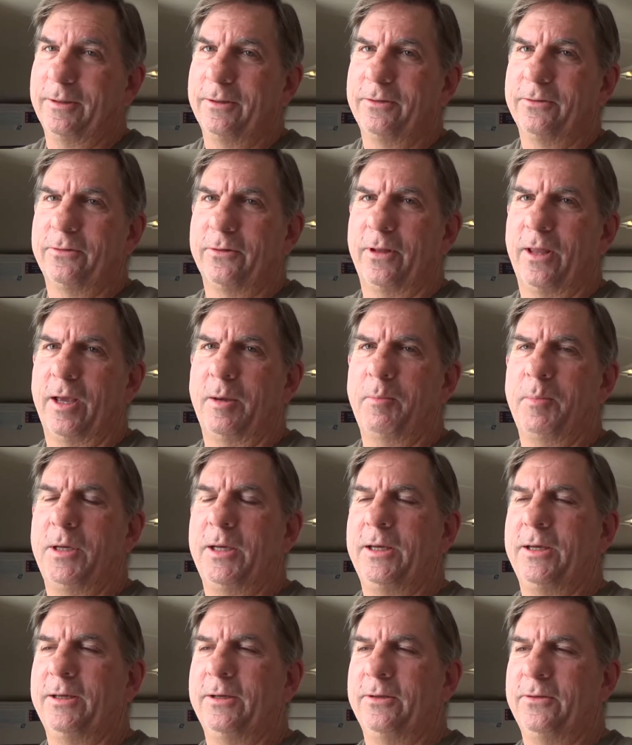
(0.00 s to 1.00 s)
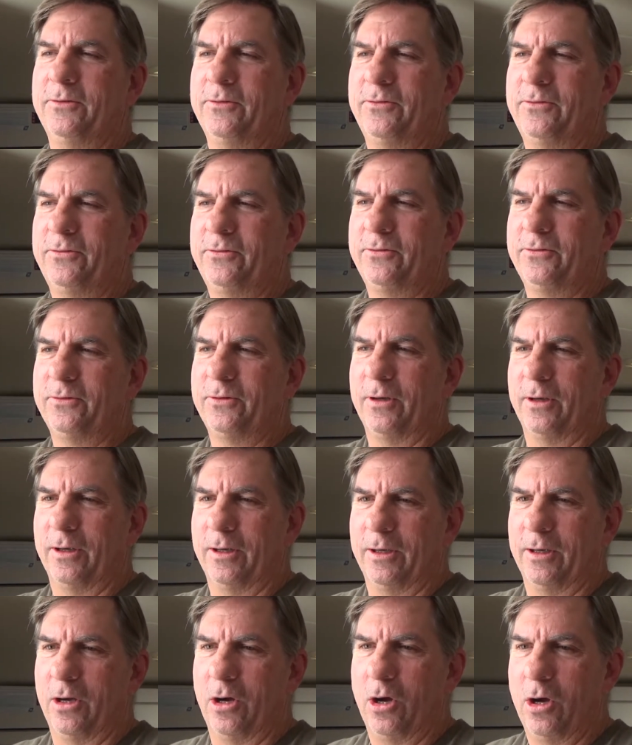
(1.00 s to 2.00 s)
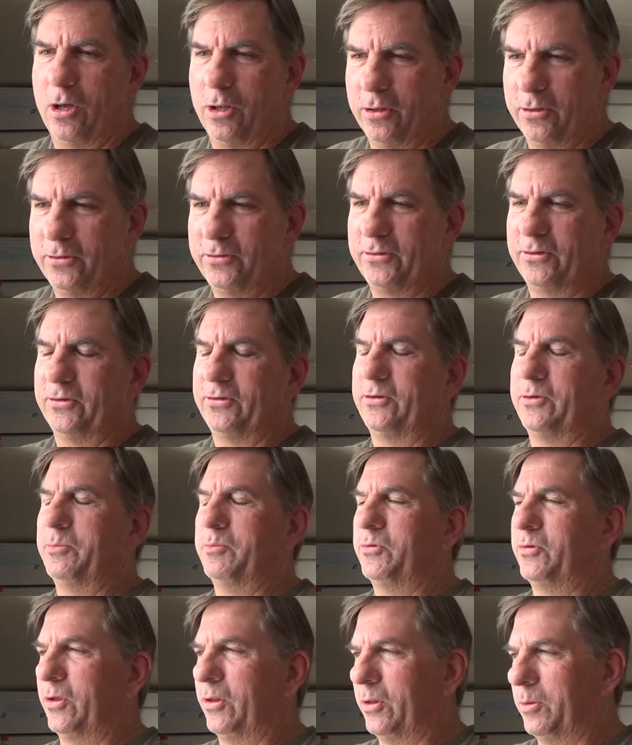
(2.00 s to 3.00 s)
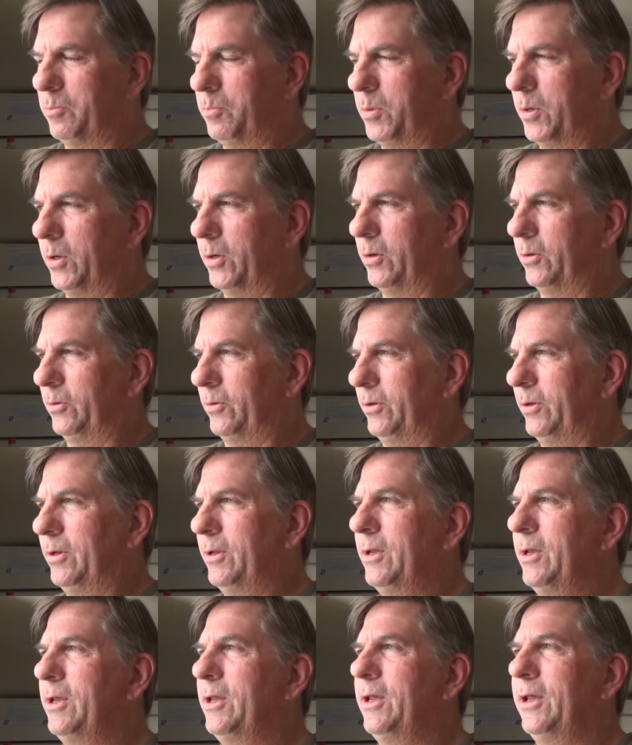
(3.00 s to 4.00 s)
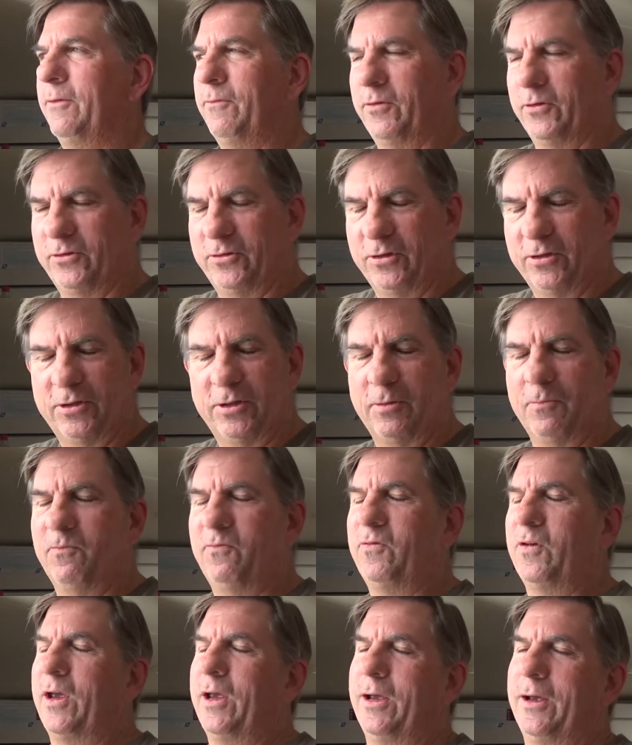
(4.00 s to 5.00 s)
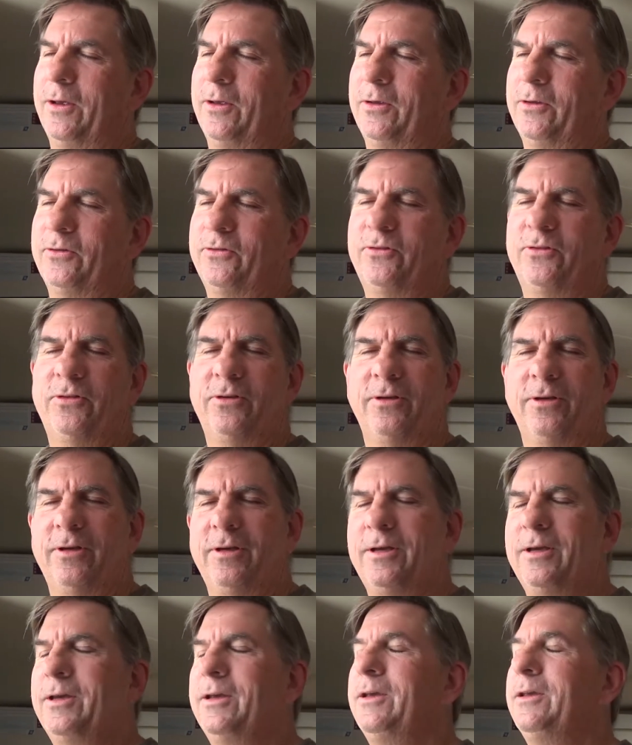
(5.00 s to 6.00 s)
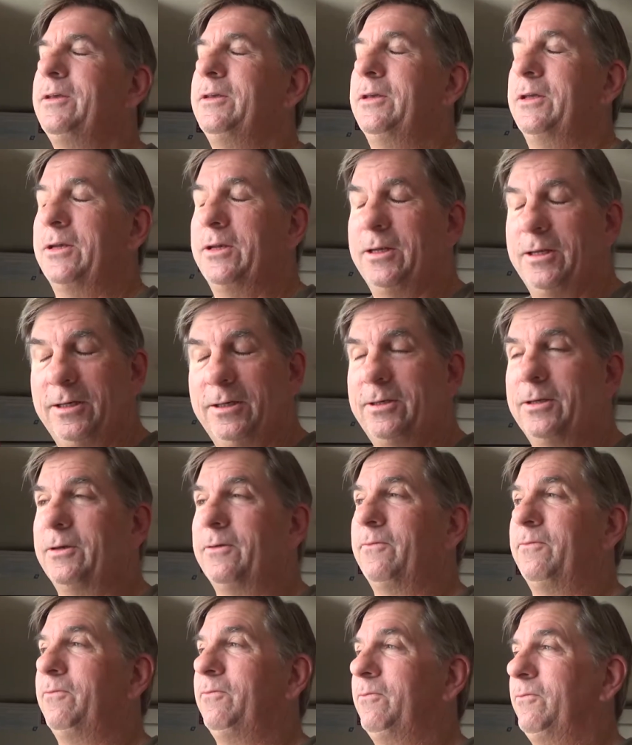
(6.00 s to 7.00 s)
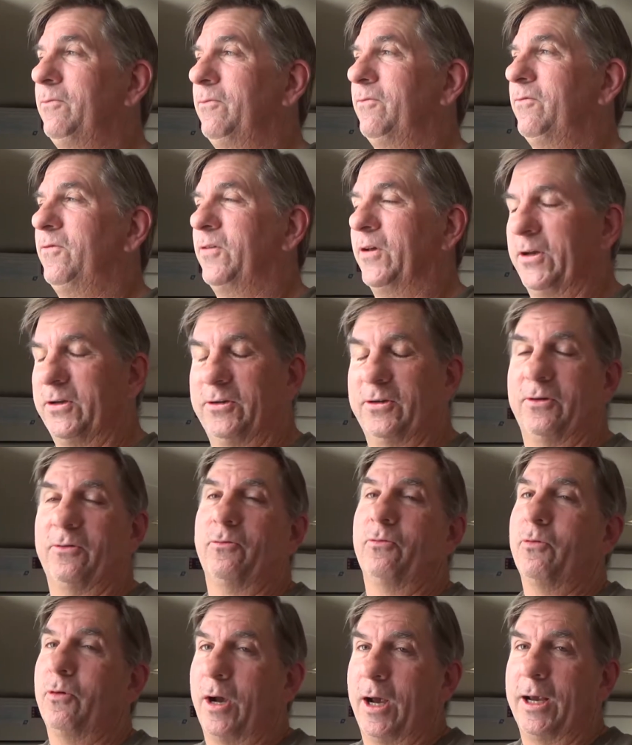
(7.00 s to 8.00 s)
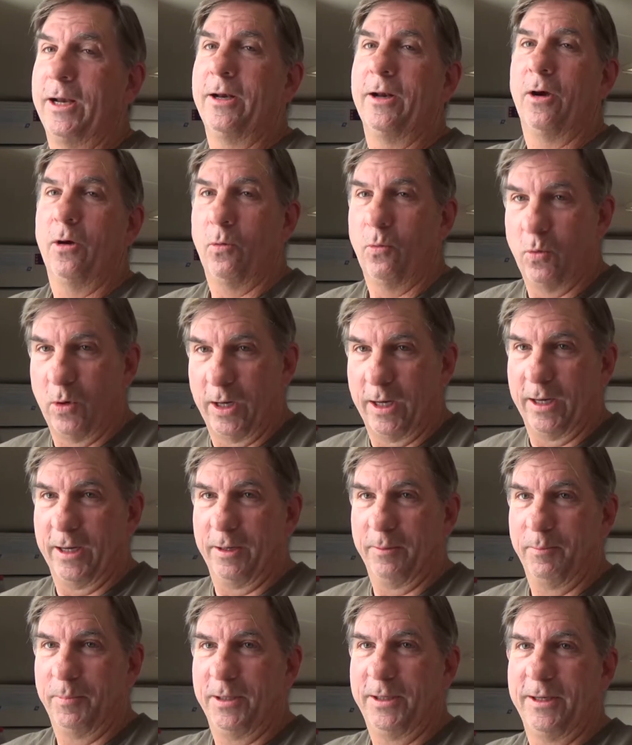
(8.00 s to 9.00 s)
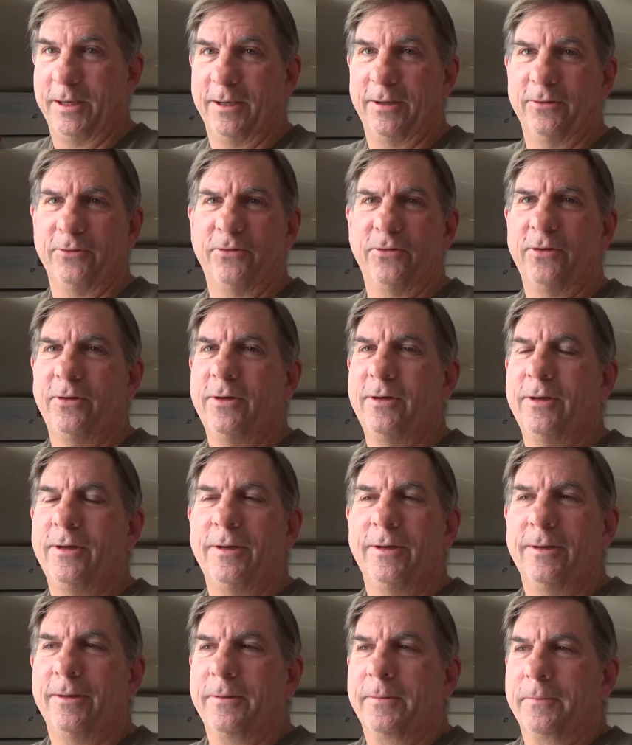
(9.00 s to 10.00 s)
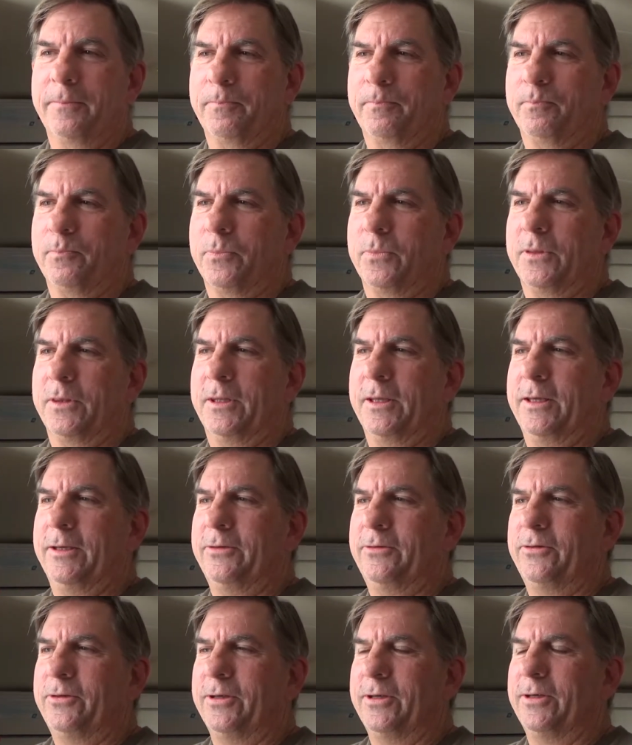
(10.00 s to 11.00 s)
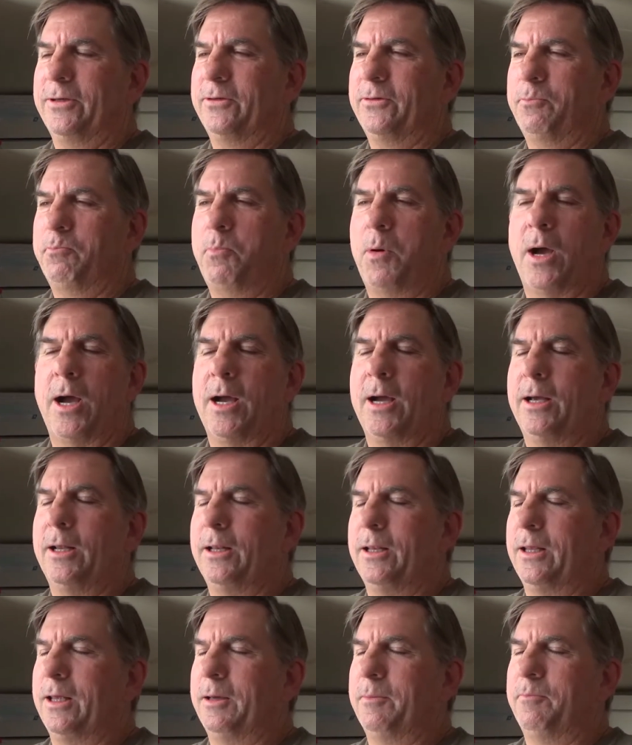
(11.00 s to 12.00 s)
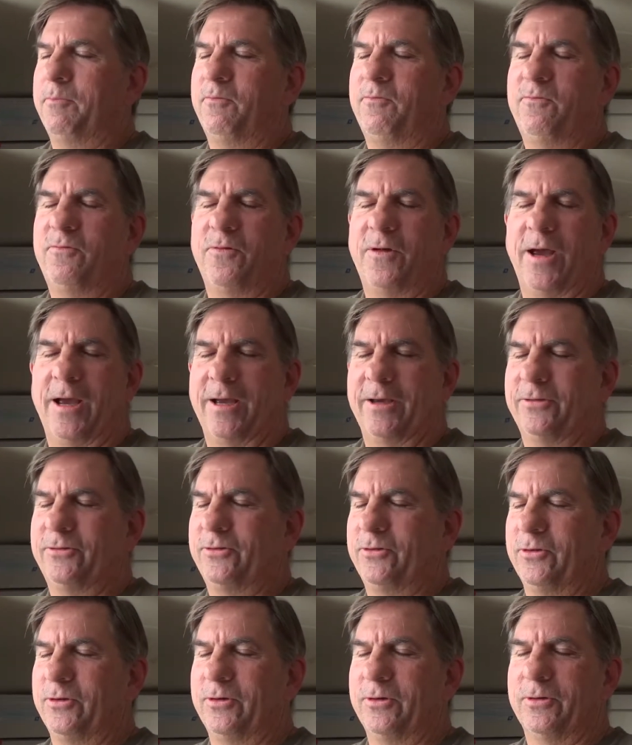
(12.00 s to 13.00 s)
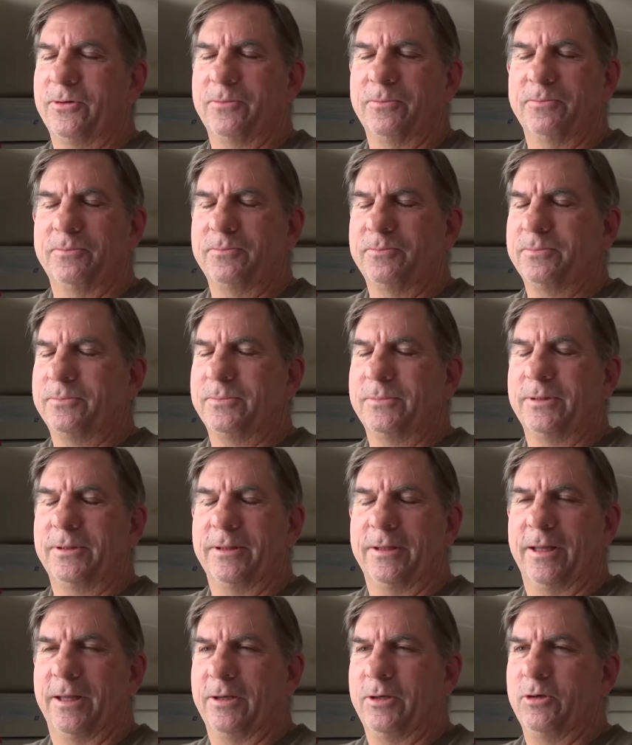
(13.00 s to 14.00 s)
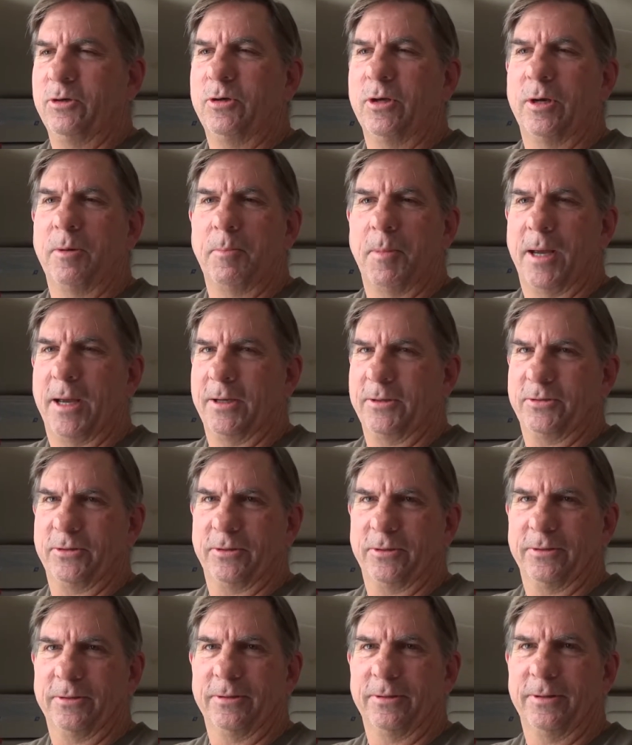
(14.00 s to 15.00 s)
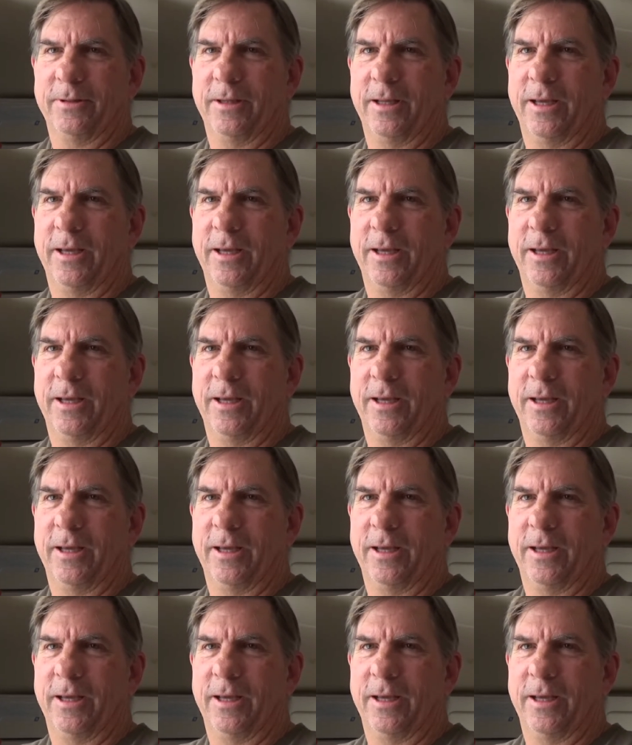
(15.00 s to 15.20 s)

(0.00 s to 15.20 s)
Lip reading: So that means all the systems on the boat, if a system fails, you need to fix it right away, because these things pile up faster than you can imagine.